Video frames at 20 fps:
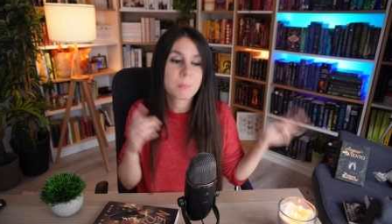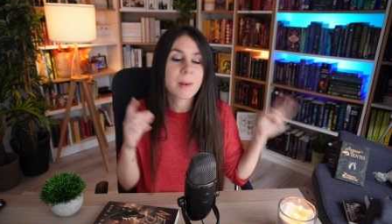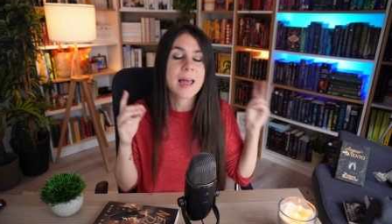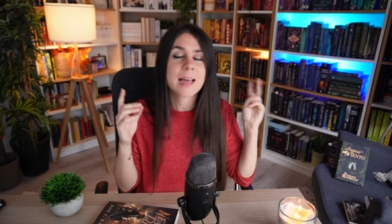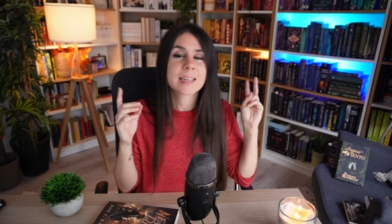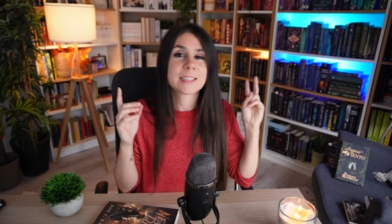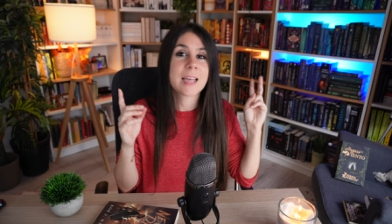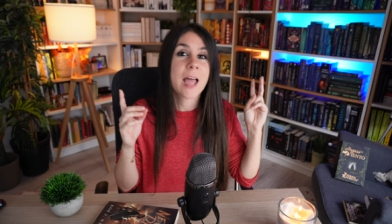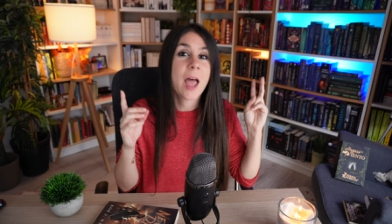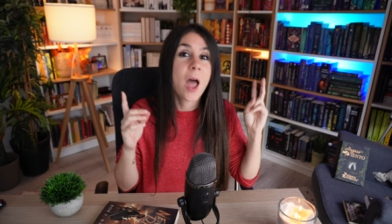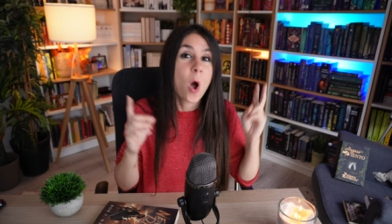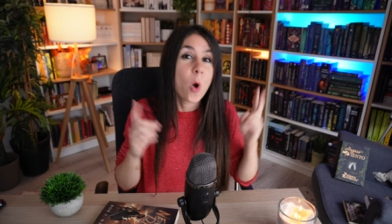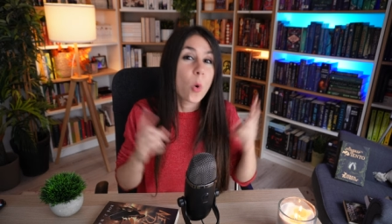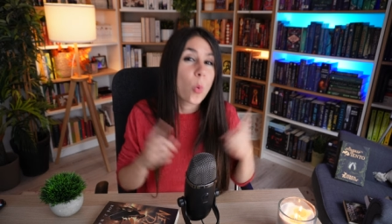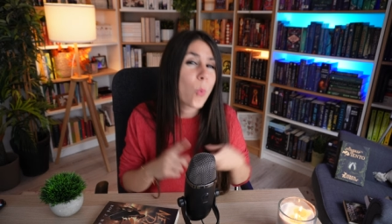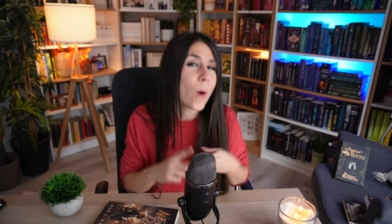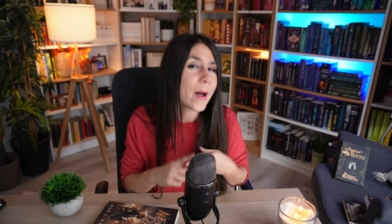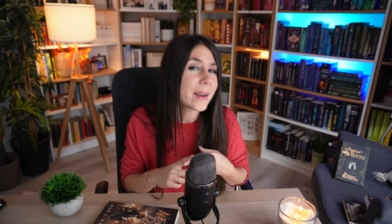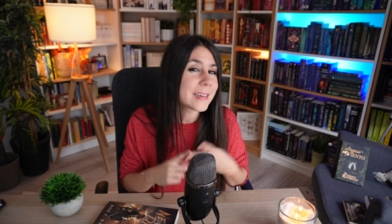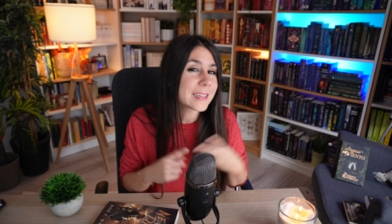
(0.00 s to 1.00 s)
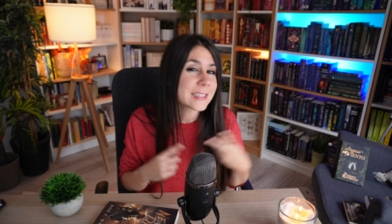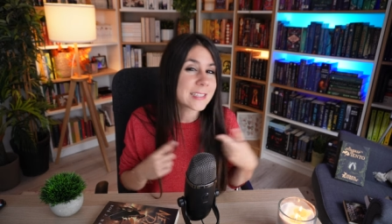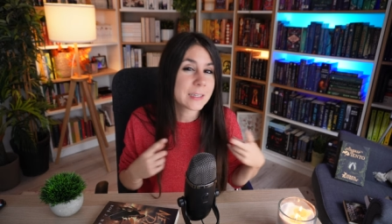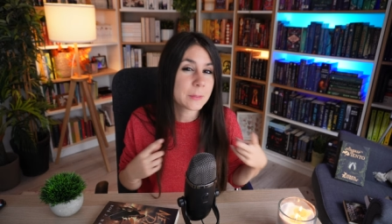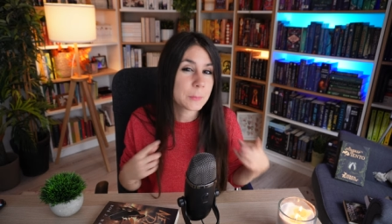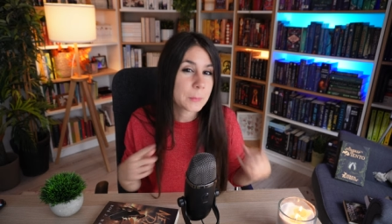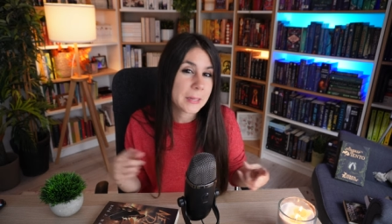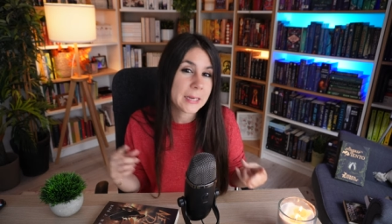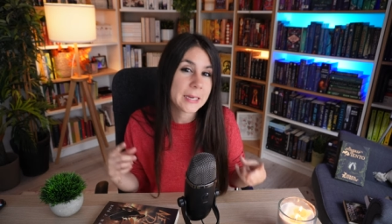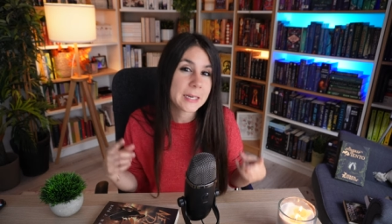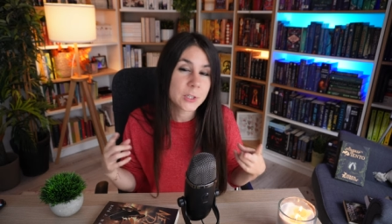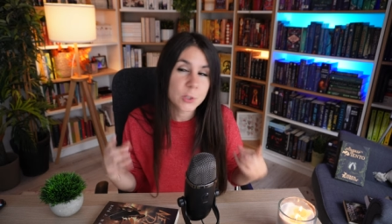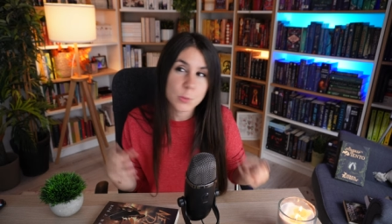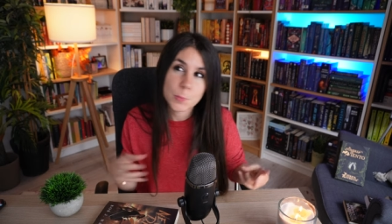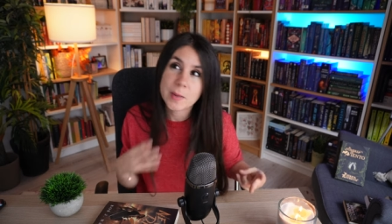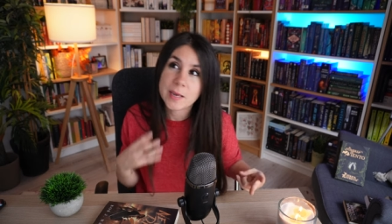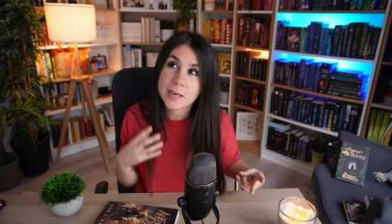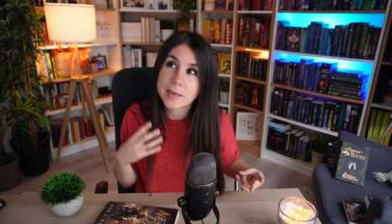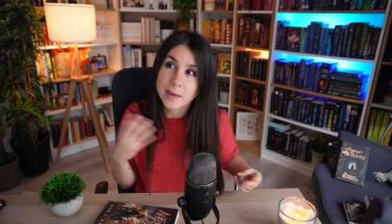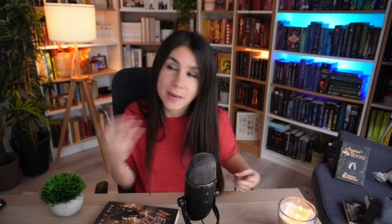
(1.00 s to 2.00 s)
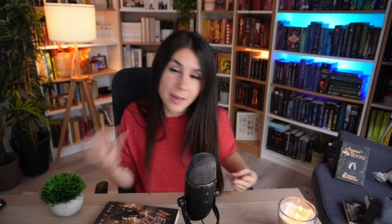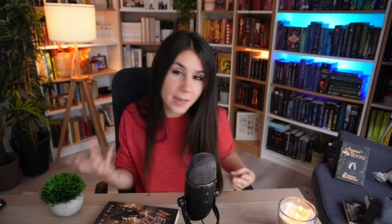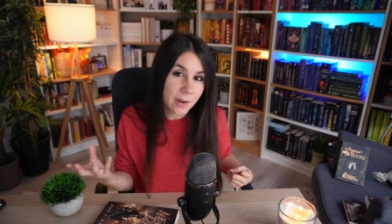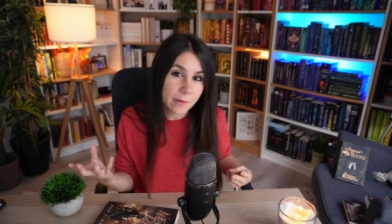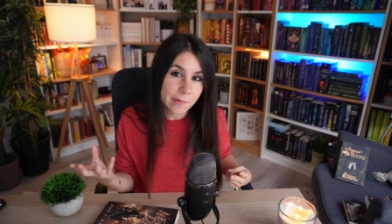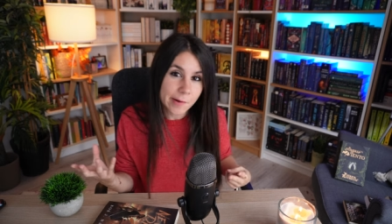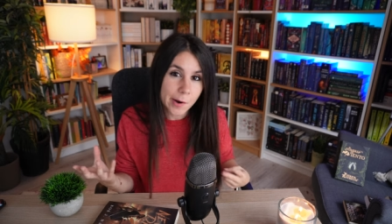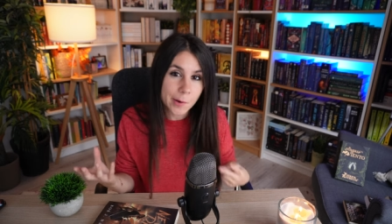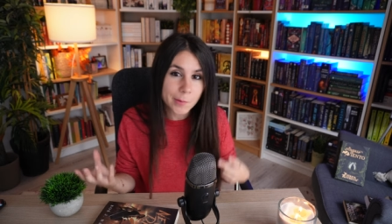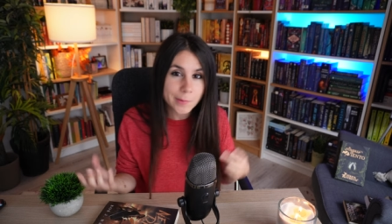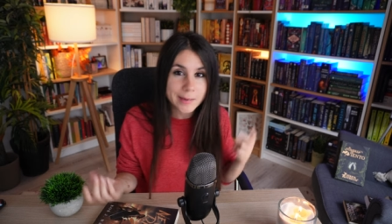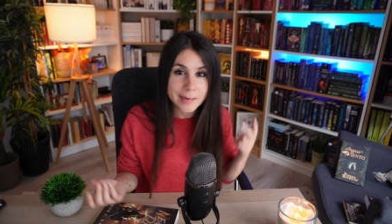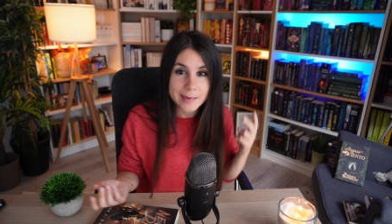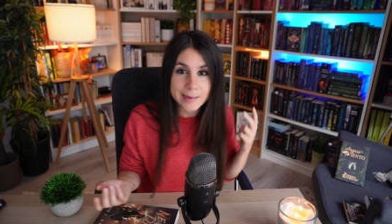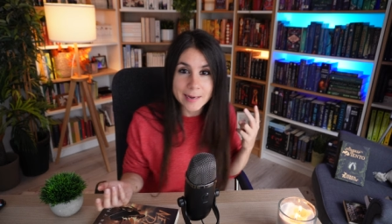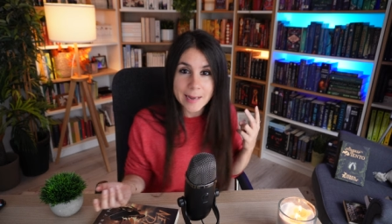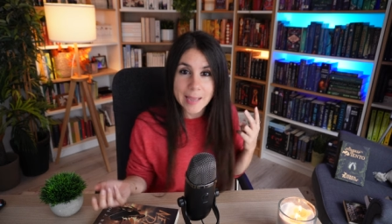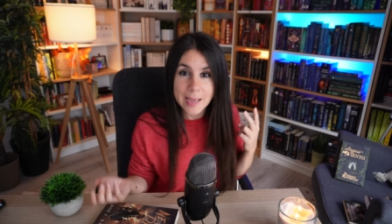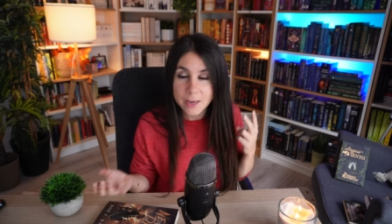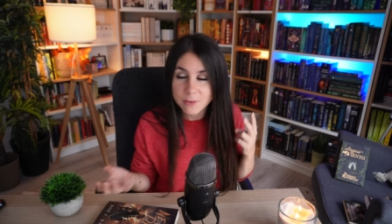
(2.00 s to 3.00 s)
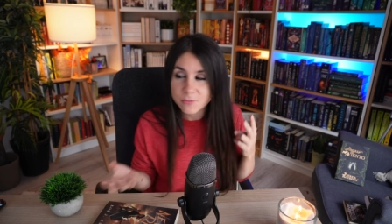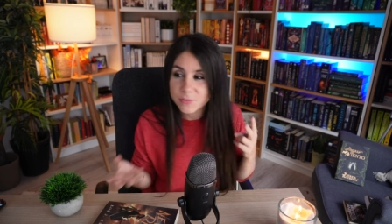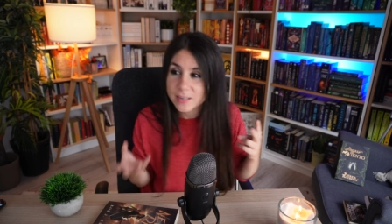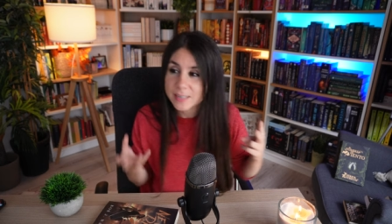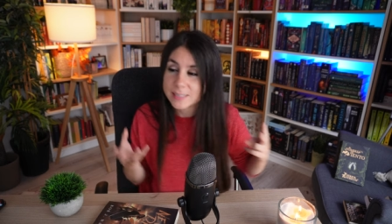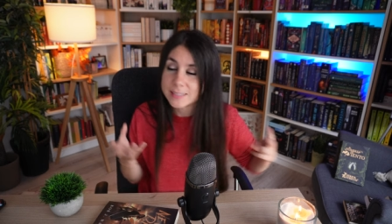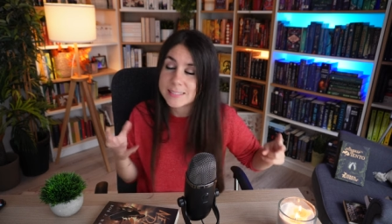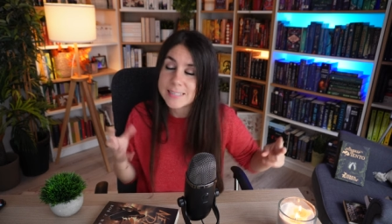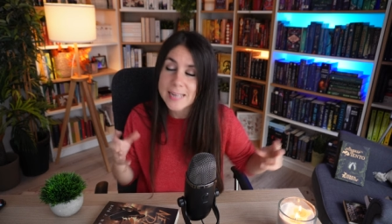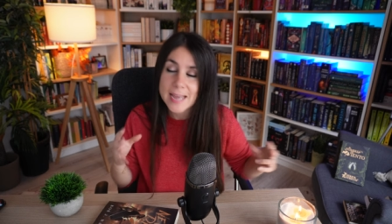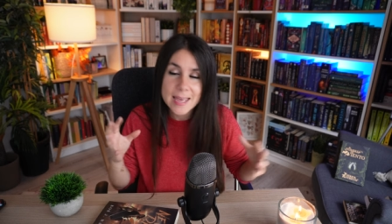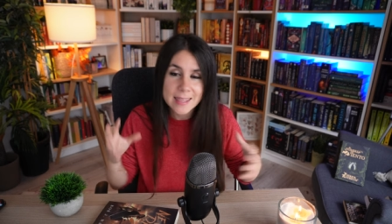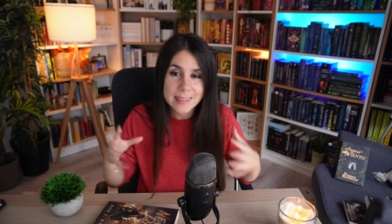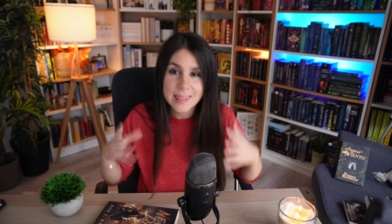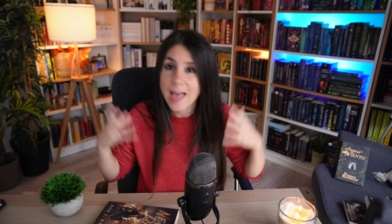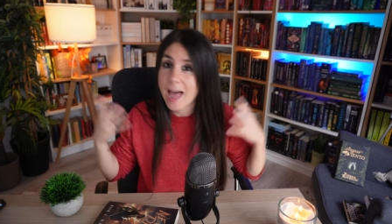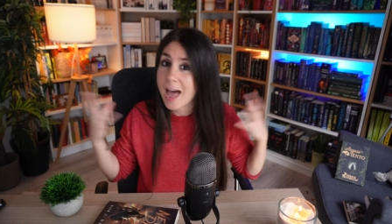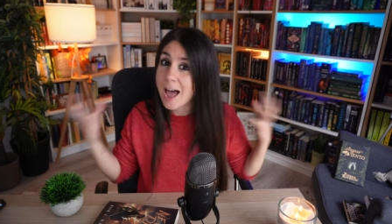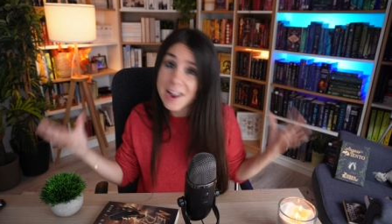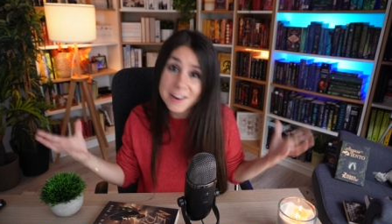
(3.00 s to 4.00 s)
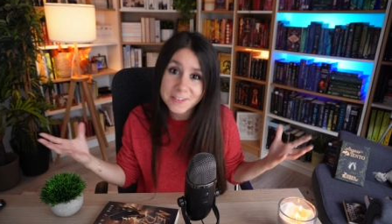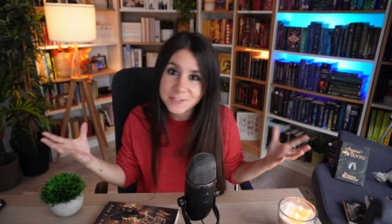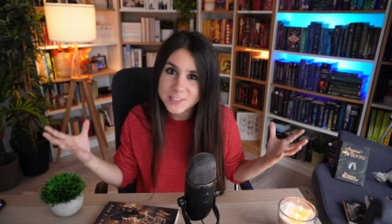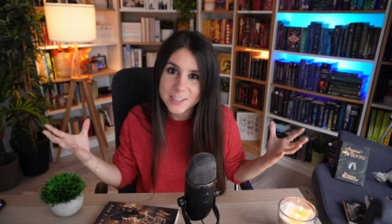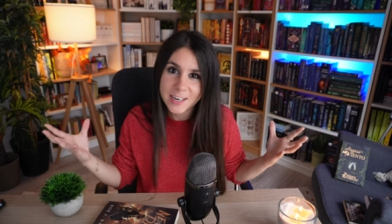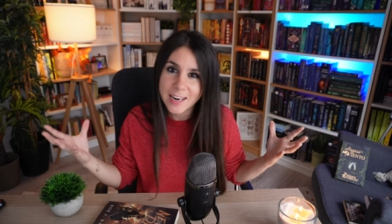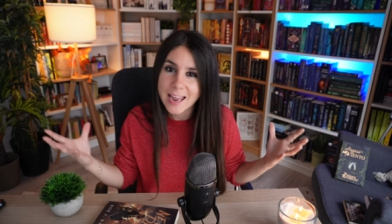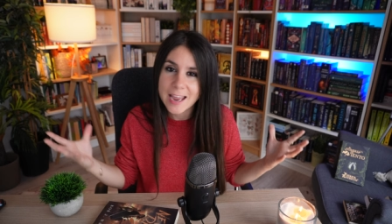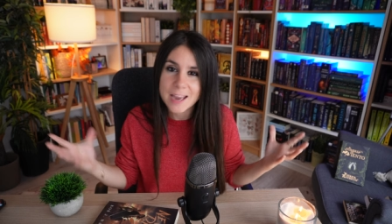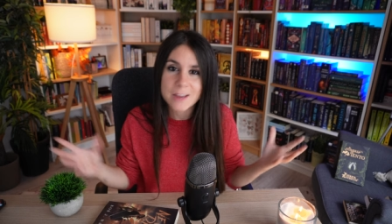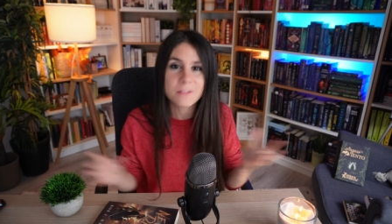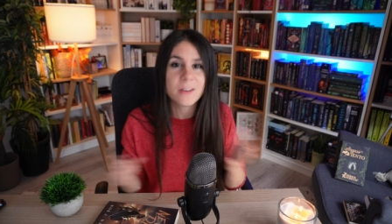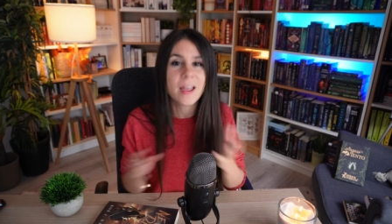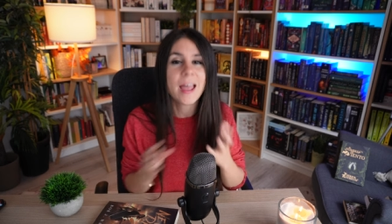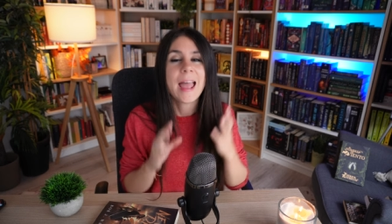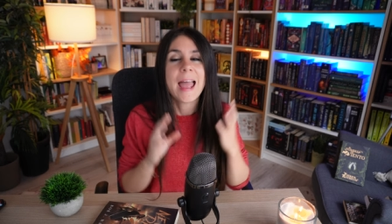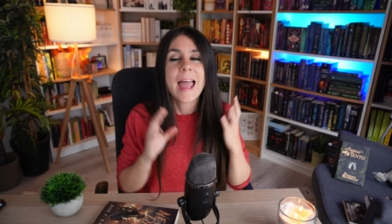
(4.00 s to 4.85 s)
plus what does it mean to be a hero in life, in death, afterlife.